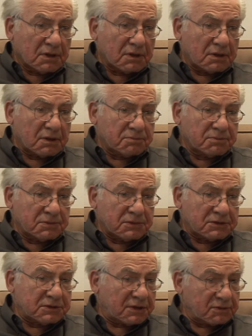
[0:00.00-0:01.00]
um,
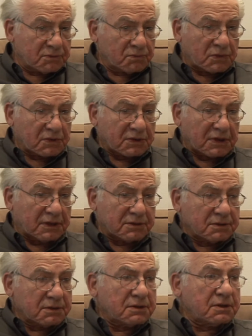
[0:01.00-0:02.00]
done the work on
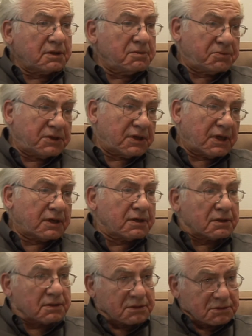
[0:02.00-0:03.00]
the EPA
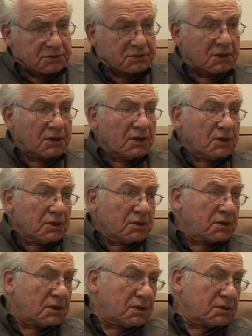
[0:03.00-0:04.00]
and its yeah. Mm.
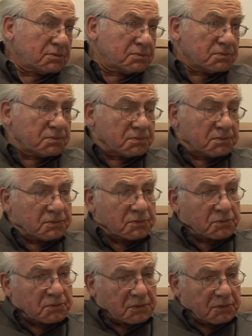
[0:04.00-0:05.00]
uh, um,
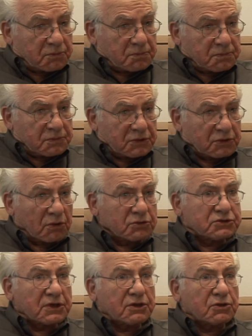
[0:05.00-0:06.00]

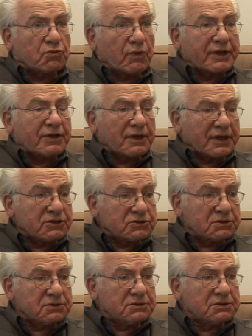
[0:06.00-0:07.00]
negotiated
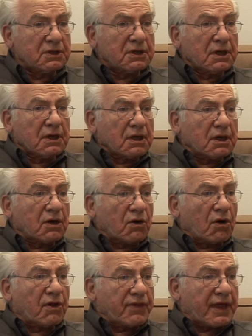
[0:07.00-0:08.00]
regulations. Uh,
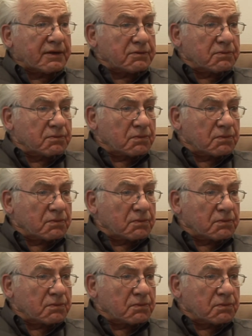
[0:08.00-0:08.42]
all that